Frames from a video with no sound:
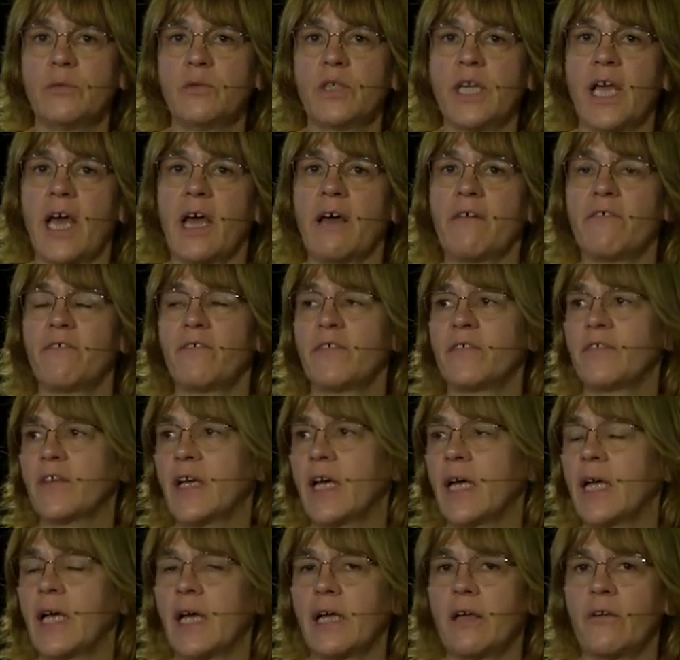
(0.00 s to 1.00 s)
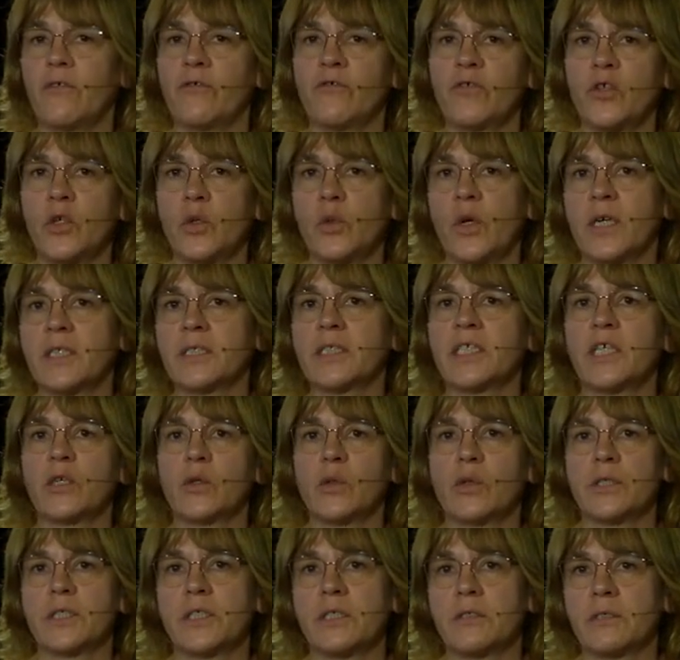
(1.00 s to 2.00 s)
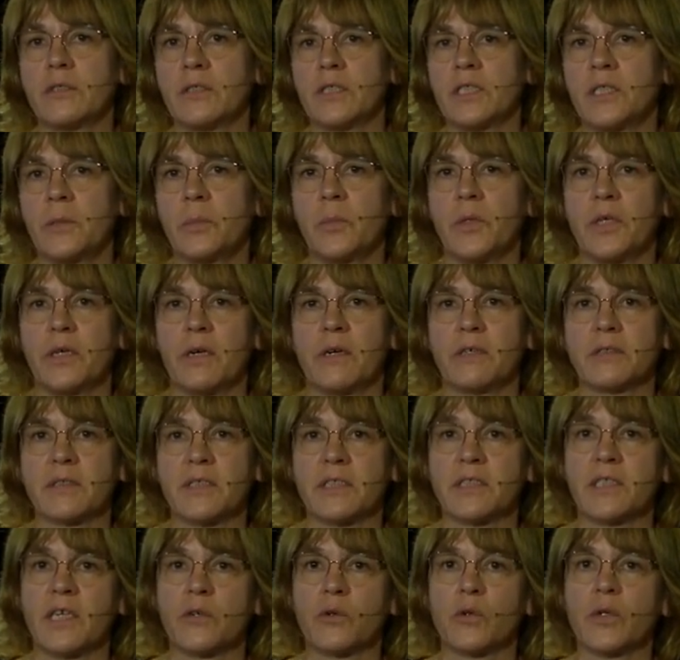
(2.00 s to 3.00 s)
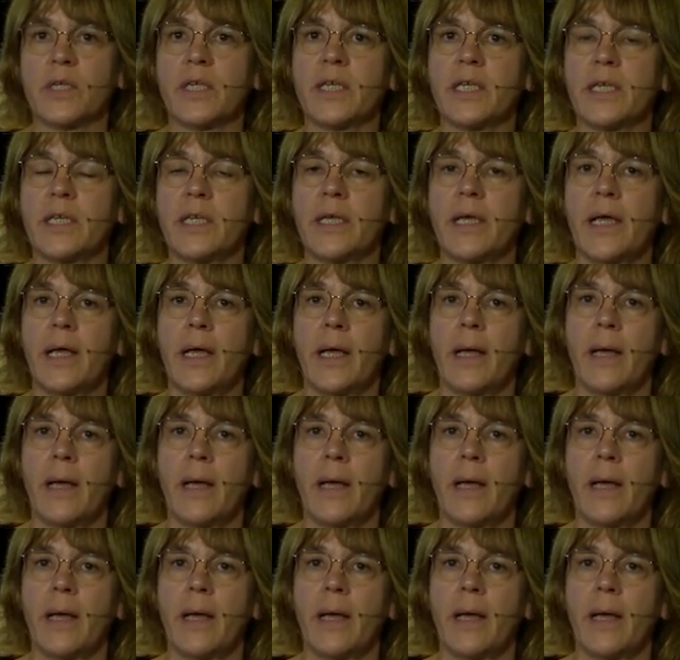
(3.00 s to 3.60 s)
we have a few articles in the CPR that are really